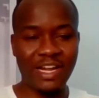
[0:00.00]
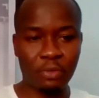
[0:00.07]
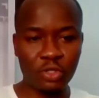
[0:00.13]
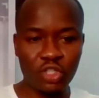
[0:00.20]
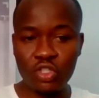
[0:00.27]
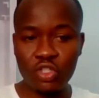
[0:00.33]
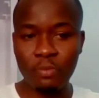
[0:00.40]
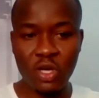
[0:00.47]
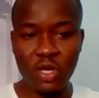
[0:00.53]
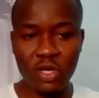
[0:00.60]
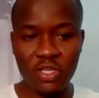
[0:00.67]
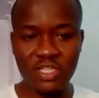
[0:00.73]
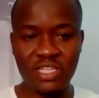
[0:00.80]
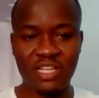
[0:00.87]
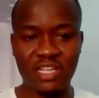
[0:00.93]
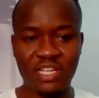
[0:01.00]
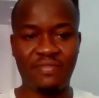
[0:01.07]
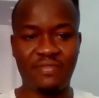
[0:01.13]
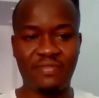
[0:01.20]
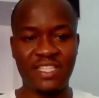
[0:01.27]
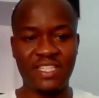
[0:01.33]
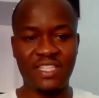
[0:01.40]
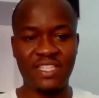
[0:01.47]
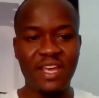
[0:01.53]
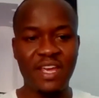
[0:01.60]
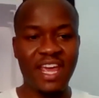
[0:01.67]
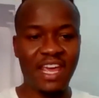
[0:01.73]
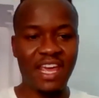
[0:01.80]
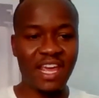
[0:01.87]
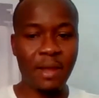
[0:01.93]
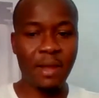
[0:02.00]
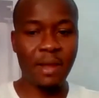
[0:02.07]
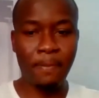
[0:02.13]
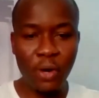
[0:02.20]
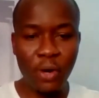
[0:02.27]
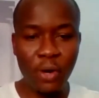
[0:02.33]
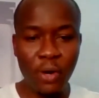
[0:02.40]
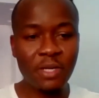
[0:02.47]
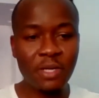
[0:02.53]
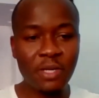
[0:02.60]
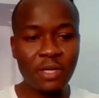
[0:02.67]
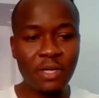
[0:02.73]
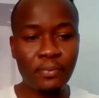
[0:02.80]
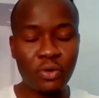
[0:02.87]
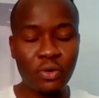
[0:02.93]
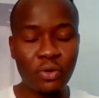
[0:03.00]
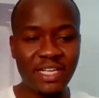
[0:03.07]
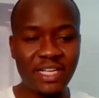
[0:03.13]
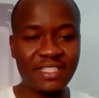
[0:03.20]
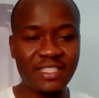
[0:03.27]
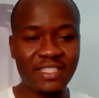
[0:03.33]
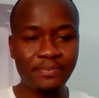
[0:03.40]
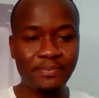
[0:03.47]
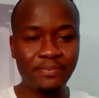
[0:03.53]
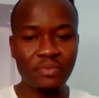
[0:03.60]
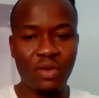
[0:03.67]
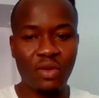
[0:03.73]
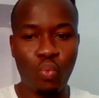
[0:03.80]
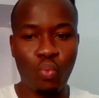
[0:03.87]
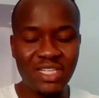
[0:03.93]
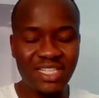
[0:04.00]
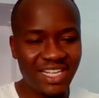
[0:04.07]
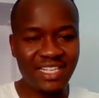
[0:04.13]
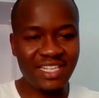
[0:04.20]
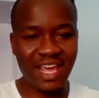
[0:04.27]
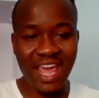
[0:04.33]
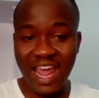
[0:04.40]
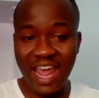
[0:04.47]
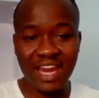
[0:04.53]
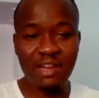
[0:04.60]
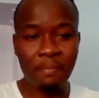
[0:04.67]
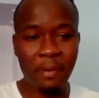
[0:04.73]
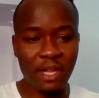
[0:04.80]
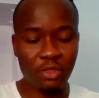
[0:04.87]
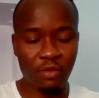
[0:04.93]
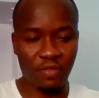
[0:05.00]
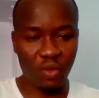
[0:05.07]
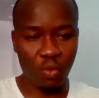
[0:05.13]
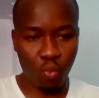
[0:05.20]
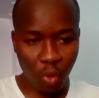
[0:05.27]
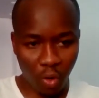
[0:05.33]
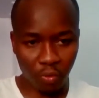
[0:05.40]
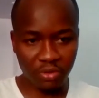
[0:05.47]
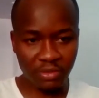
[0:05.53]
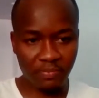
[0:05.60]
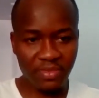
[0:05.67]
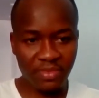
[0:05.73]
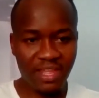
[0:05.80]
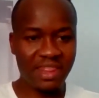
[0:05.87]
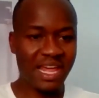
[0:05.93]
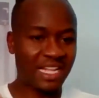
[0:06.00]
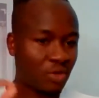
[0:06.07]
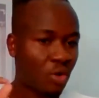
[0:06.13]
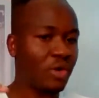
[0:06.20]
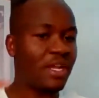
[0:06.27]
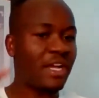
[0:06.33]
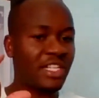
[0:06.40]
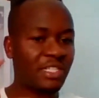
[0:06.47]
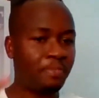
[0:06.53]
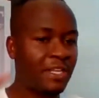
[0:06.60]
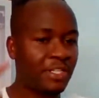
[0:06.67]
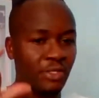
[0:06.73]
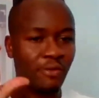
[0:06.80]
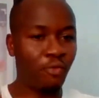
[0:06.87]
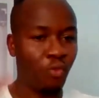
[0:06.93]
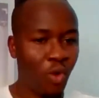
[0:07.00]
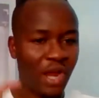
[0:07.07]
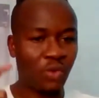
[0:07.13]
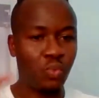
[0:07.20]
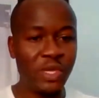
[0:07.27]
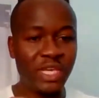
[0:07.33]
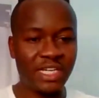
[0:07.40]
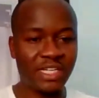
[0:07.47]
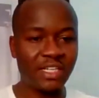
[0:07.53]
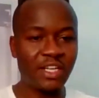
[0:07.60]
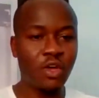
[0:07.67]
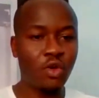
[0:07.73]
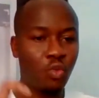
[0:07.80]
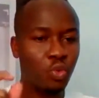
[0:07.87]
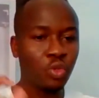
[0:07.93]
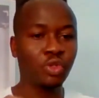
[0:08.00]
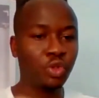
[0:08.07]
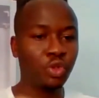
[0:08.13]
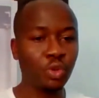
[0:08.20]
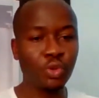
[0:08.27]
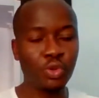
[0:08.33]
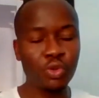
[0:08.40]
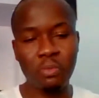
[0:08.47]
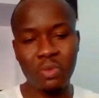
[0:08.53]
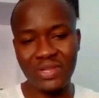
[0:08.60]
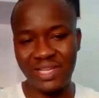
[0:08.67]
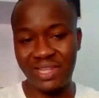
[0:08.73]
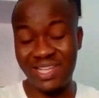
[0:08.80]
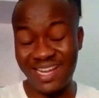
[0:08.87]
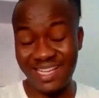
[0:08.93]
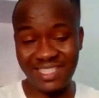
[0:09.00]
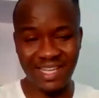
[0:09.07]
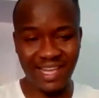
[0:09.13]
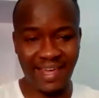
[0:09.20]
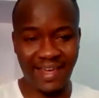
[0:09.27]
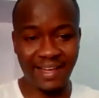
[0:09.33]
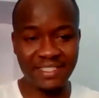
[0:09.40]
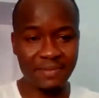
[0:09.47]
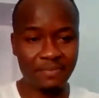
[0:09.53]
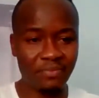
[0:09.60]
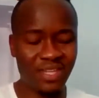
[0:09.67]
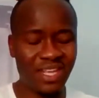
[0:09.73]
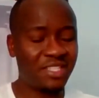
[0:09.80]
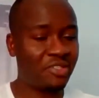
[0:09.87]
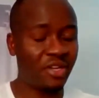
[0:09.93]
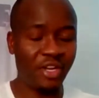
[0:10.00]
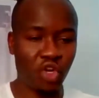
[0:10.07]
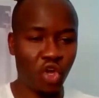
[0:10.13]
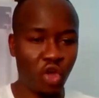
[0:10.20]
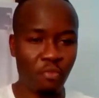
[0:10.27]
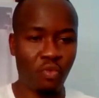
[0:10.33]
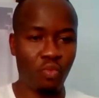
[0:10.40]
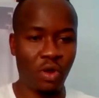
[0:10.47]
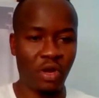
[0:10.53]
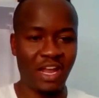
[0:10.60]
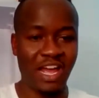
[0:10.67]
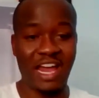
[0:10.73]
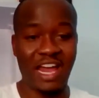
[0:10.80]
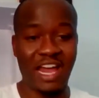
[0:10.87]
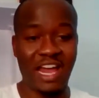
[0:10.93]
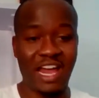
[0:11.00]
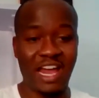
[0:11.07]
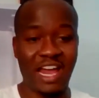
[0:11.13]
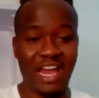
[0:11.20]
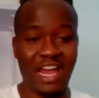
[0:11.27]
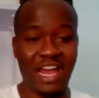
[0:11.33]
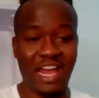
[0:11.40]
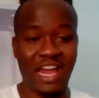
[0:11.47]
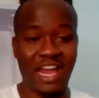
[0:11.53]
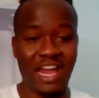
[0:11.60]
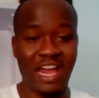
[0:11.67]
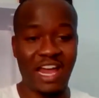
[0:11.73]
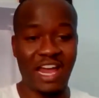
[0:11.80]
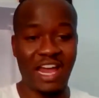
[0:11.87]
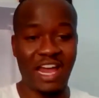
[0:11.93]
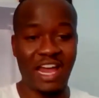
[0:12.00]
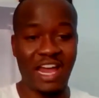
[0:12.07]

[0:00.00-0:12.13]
But just to be conservative, a blockchain project within any part of the world that under the space of 1 week will do you more than 30x, it's not a common one. Mm-hmm.